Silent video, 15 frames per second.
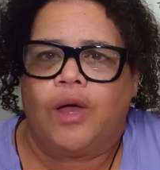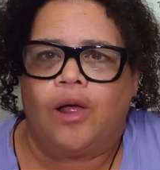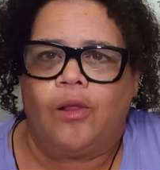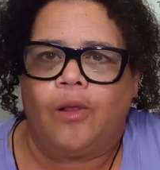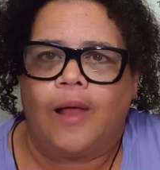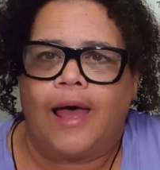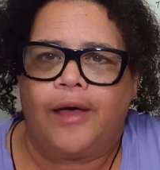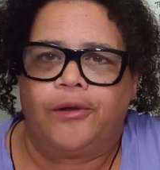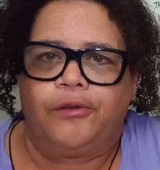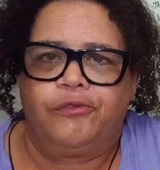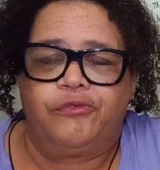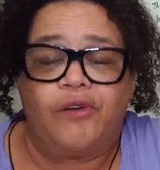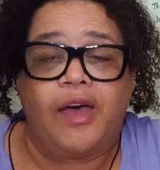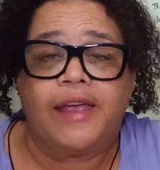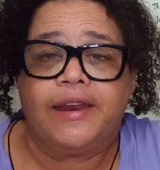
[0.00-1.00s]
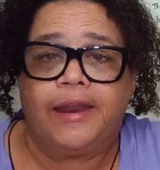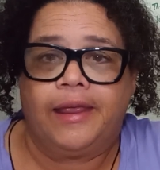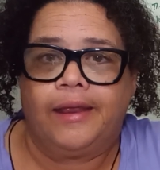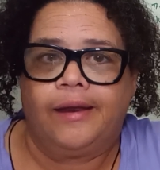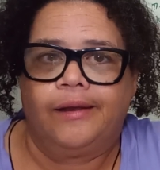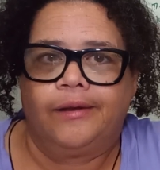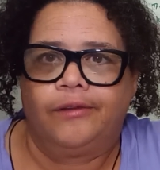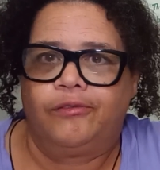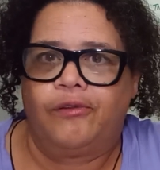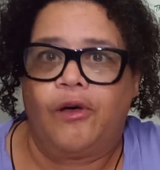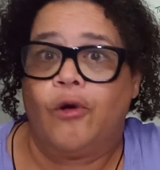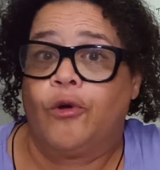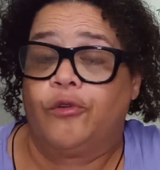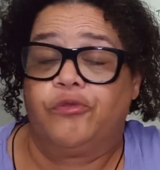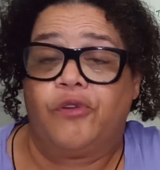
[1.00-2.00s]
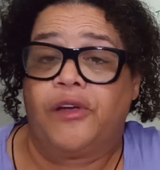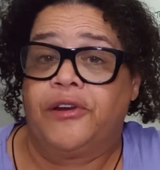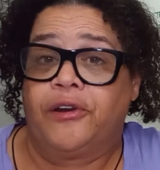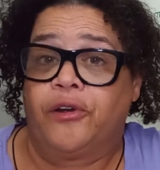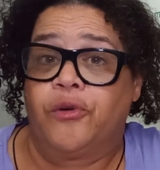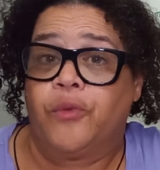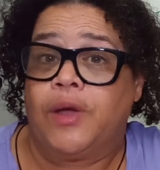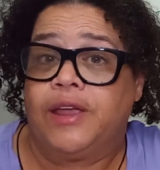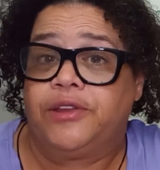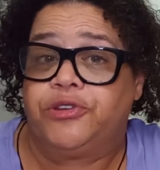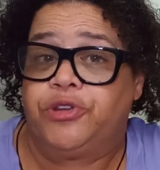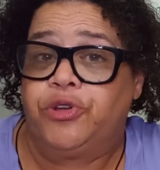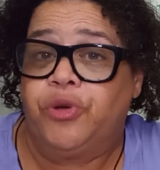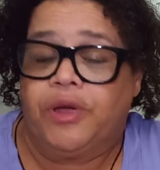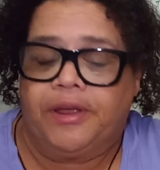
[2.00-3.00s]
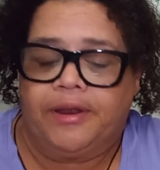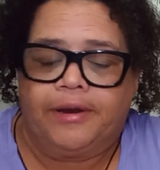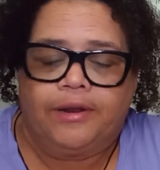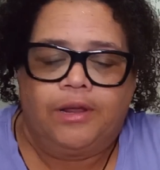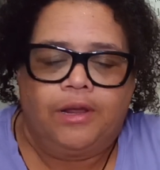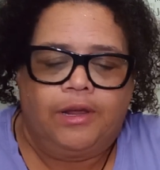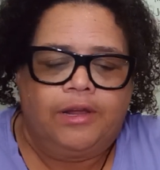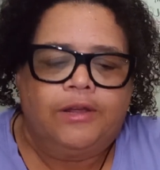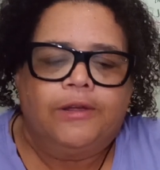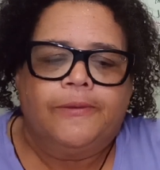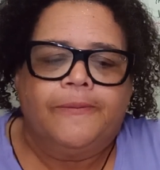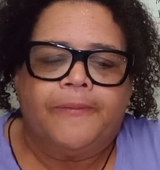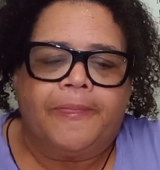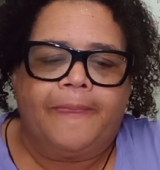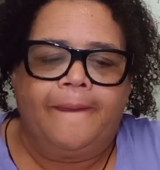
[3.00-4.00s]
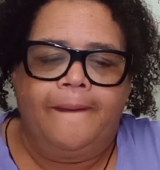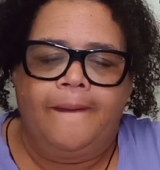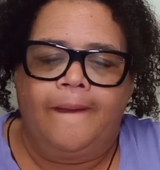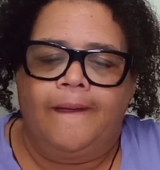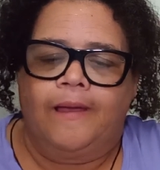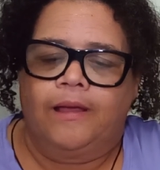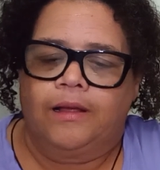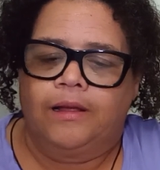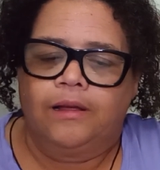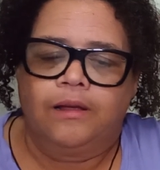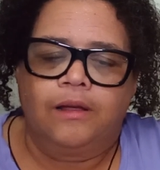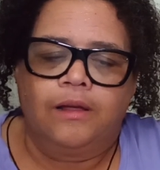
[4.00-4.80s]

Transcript: well how to find it or find our way to it.